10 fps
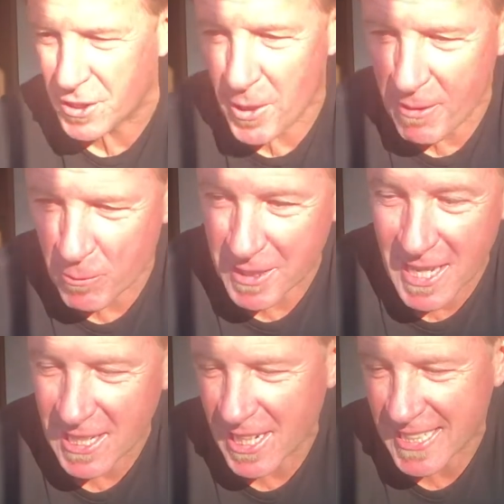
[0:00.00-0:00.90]
everyone
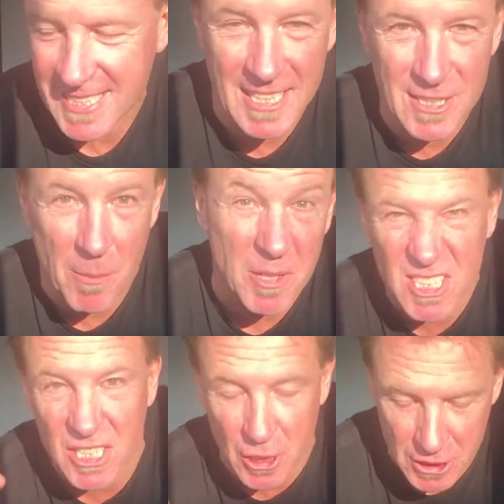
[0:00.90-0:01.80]
kind of likes that something
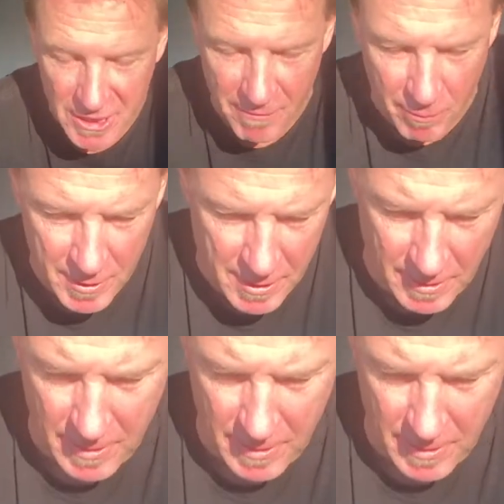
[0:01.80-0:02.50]
that's a little different,